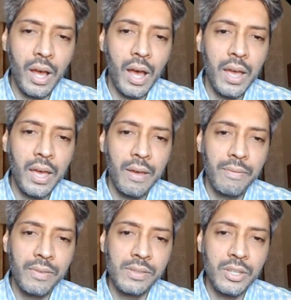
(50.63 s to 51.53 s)
I
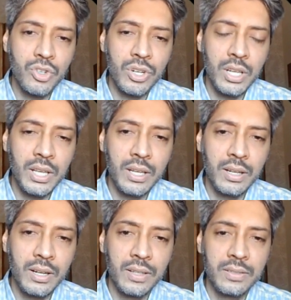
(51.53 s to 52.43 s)
have essentially
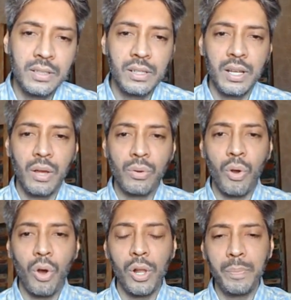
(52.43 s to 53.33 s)
distilled down
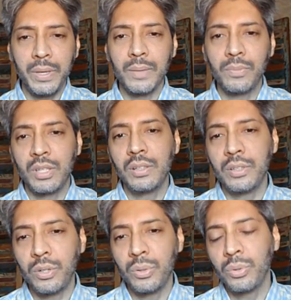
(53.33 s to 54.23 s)
all PM skills
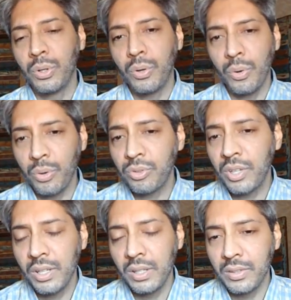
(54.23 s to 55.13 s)
into: the core
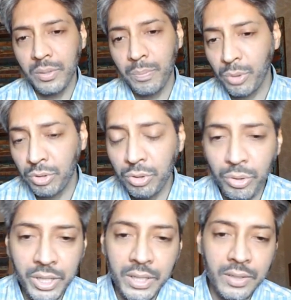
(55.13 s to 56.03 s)
skills, the
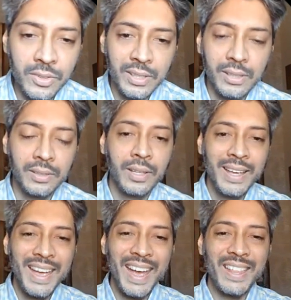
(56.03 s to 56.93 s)
process-oriented skills,
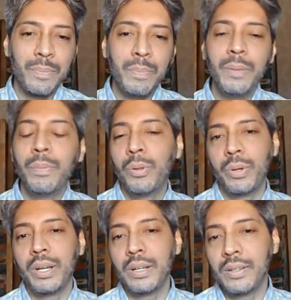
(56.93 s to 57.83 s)
and the
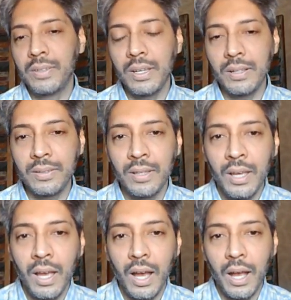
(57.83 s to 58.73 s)
people-oriented skills.
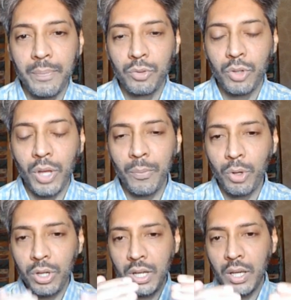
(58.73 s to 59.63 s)
So I'm
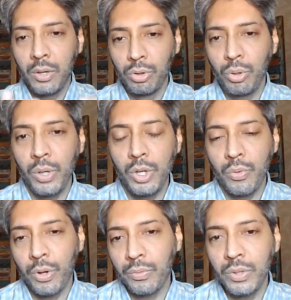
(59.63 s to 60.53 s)
going to take you through
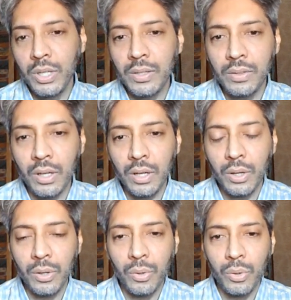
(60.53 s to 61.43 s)
each one of these,
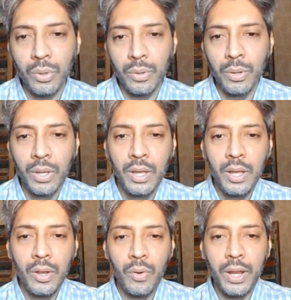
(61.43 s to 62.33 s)

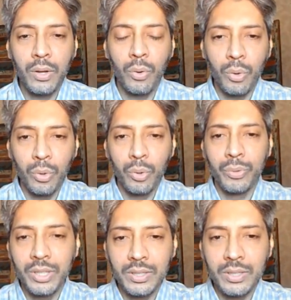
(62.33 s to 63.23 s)
right,
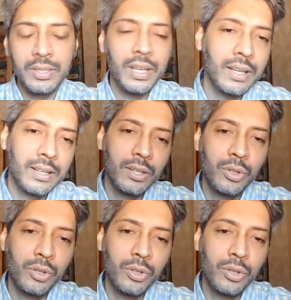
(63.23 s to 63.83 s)
over this deck